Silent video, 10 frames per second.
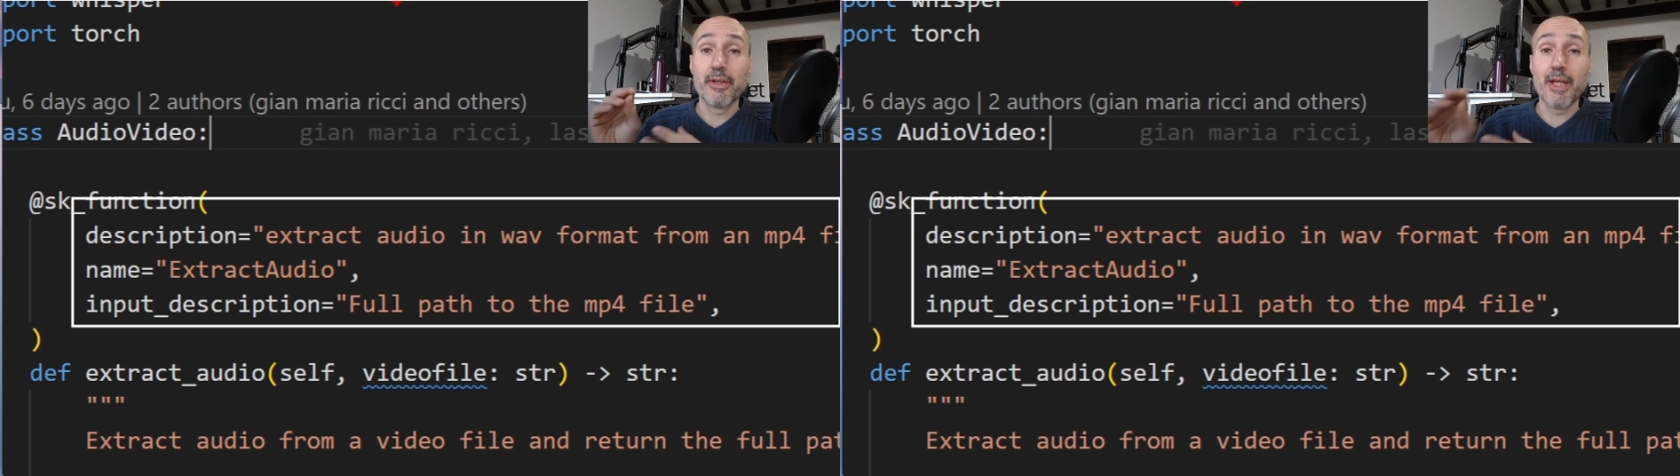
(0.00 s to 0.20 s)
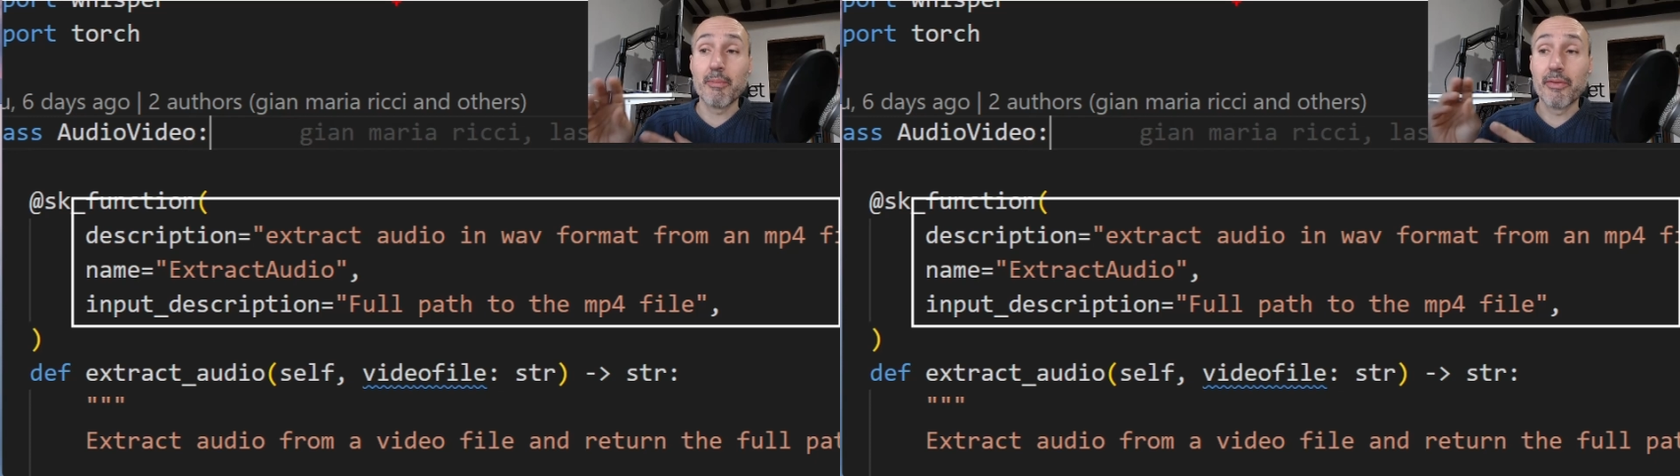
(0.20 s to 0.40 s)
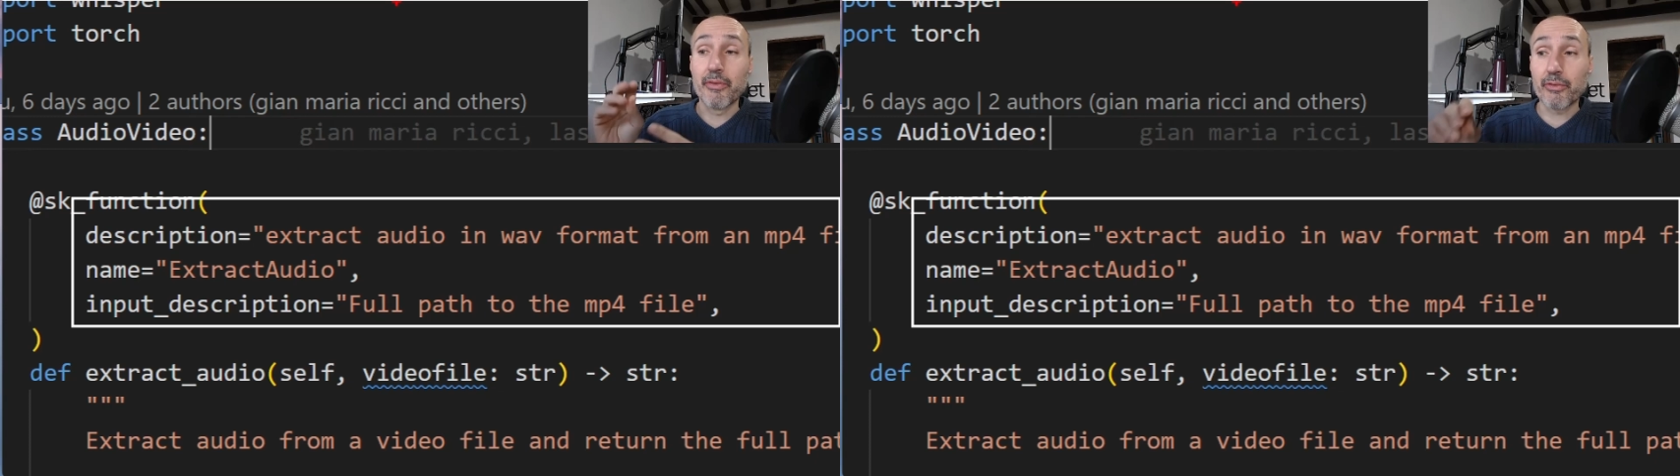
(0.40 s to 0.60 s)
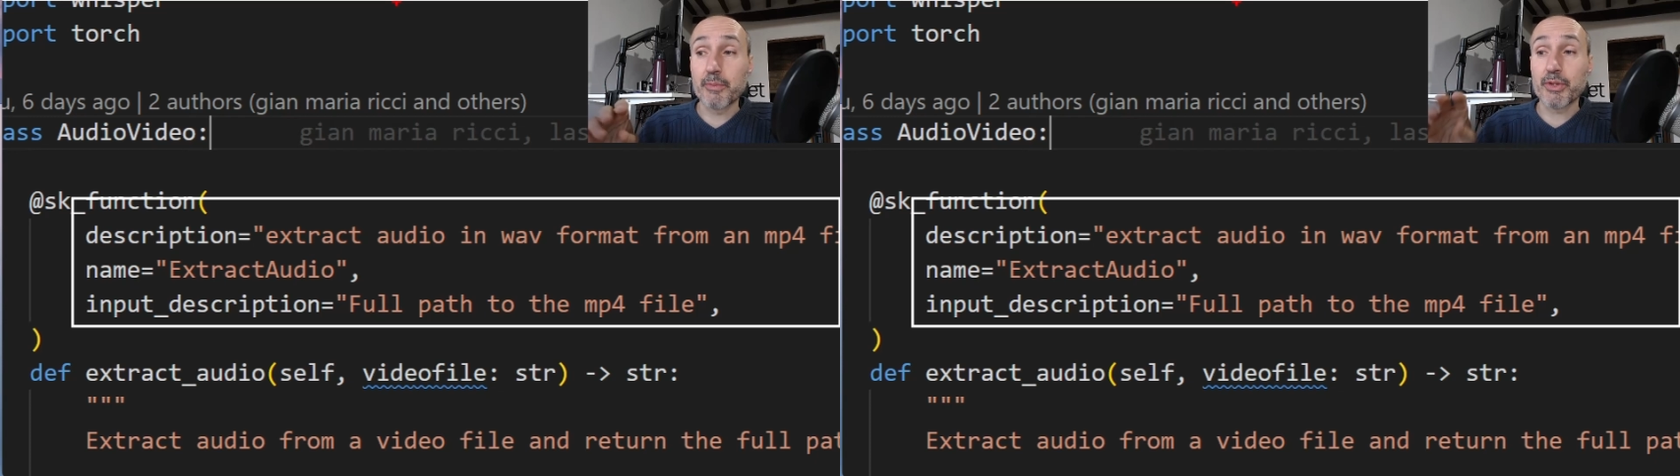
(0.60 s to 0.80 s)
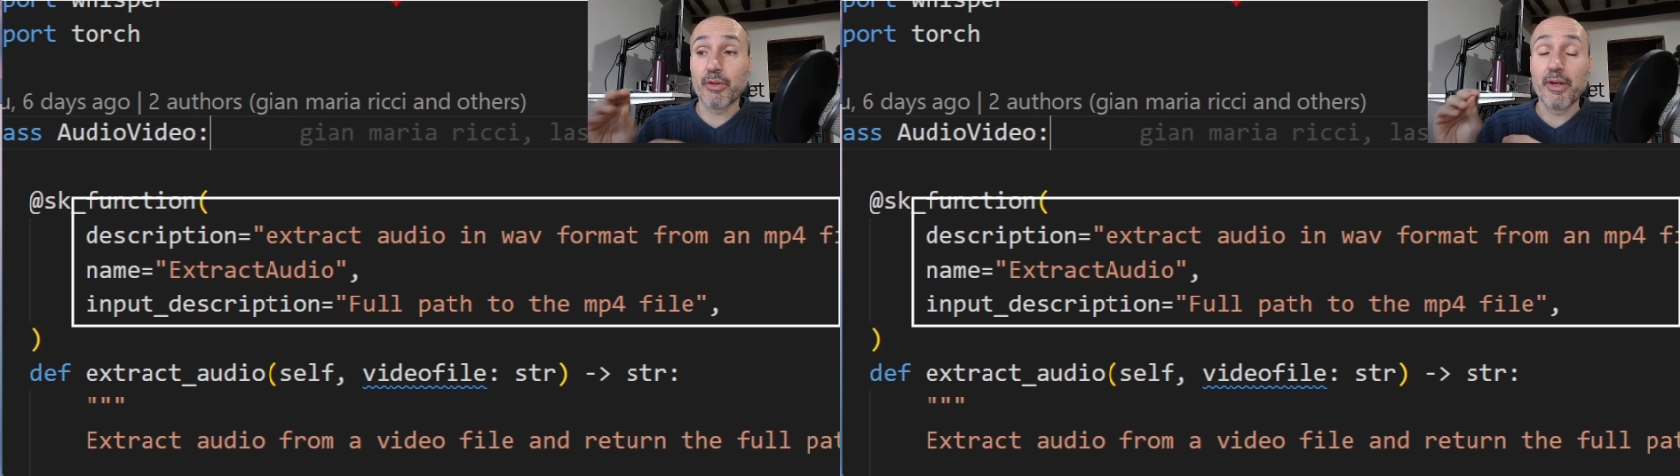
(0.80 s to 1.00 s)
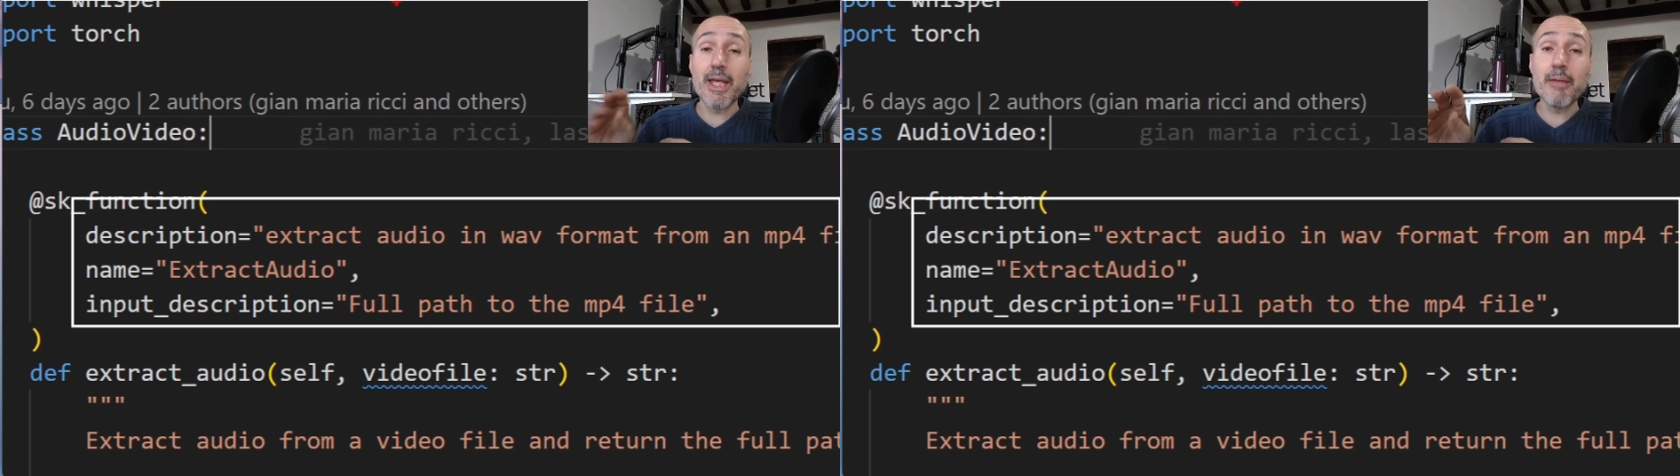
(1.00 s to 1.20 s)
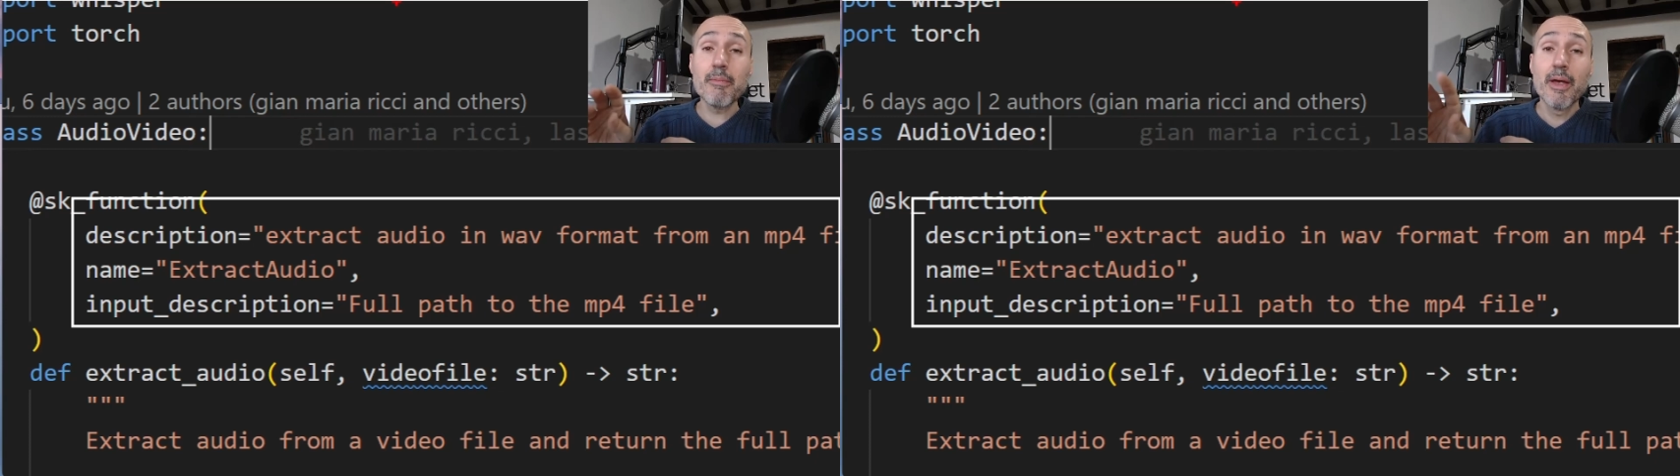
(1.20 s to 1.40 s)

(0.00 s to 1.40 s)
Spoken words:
name and description. Name